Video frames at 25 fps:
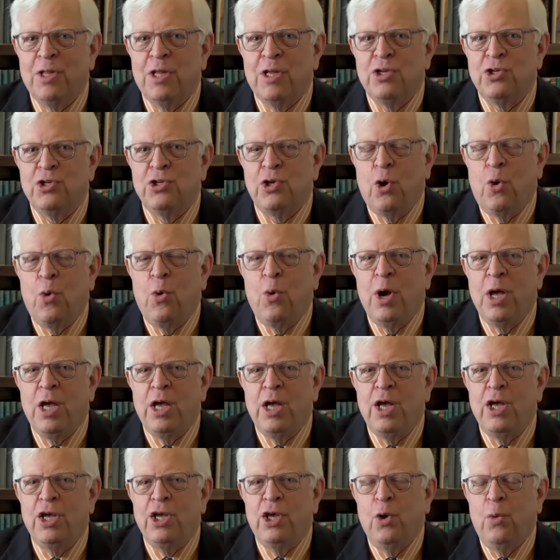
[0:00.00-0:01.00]
So
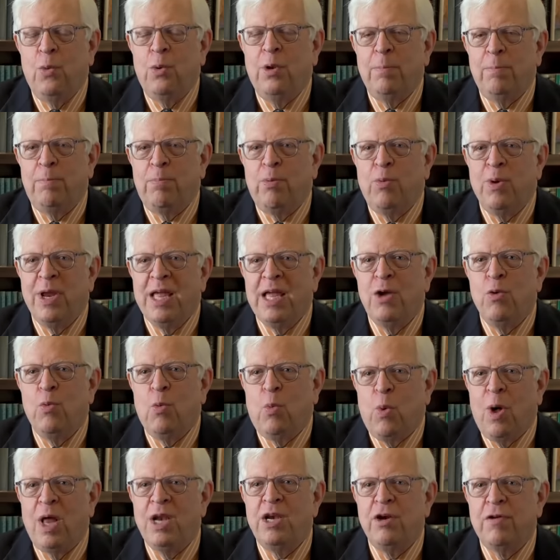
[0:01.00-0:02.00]
you will bring
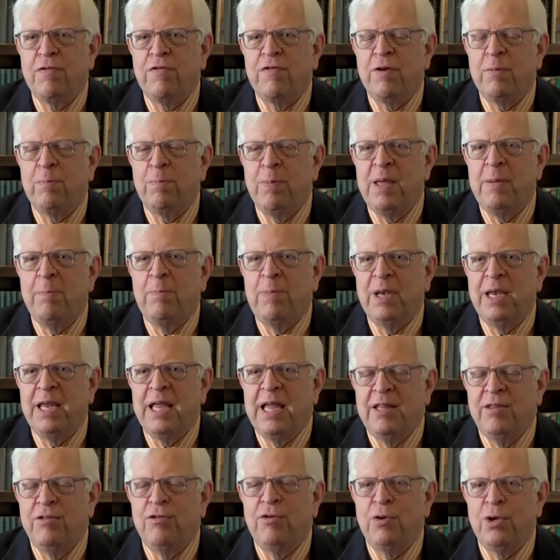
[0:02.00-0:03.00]
wonderful people
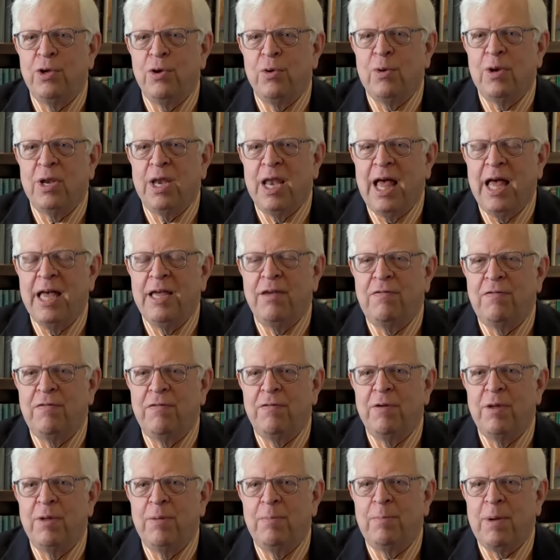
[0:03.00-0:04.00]
into your
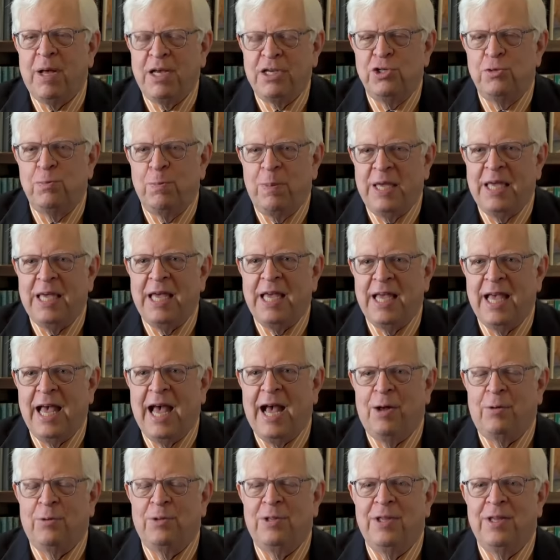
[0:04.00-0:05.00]
life by speaking
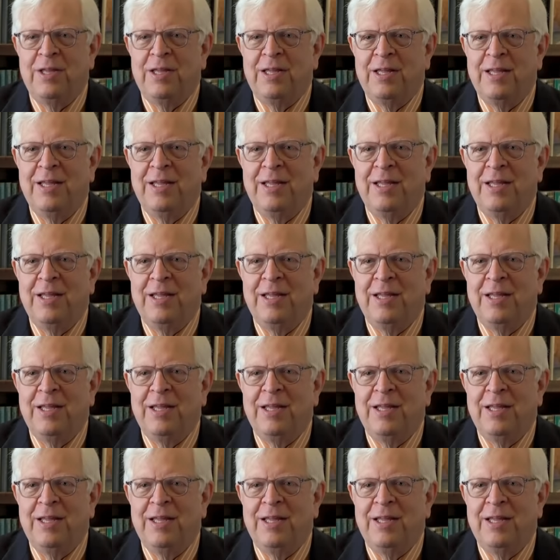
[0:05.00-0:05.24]
out.